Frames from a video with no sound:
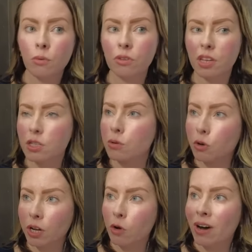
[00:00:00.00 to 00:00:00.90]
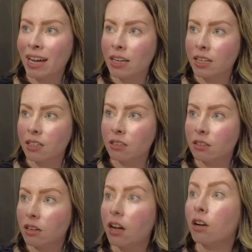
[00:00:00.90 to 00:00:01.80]
when things were quite quiet here,
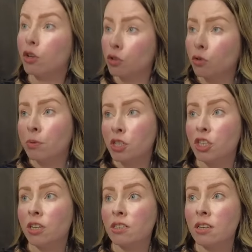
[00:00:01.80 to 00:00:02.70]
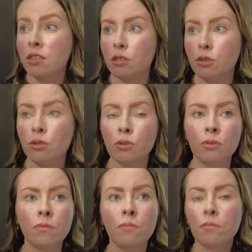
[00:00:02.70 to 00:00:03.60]
and a good opportunity to do
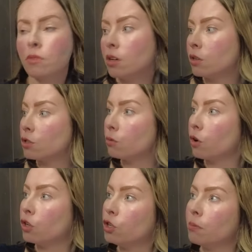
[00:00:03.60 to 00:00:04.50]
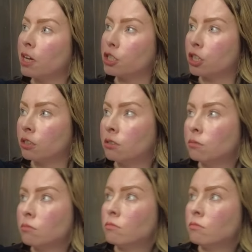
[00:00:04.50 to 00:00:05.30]
so. So we got a new mash tun.